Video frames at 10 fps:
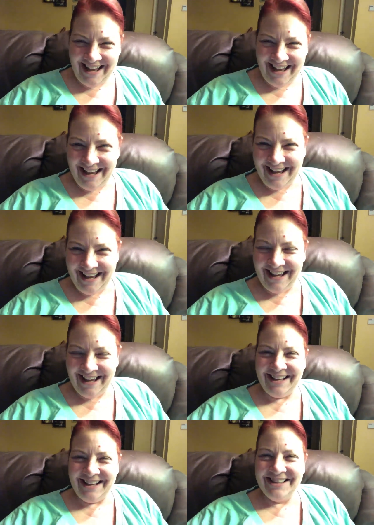
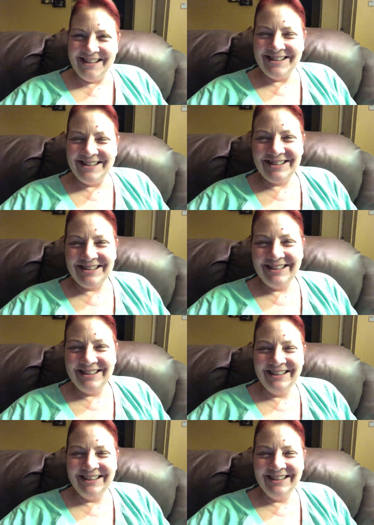[no speech]